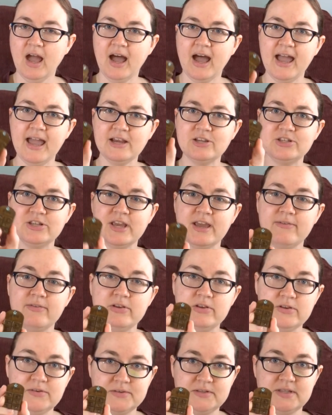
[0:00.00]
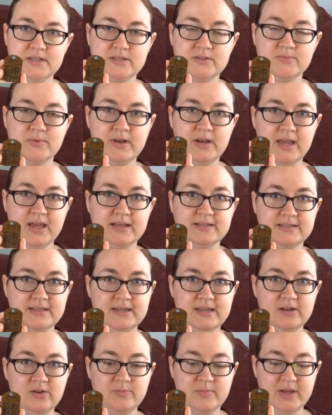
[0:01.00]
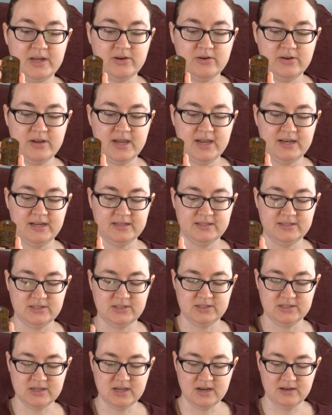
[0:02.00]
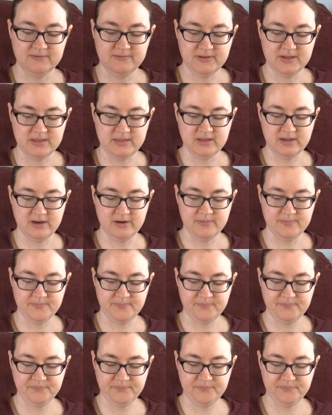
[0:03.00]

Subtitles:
I actually haven't used this one as a needle minder yet. It's just kind of in there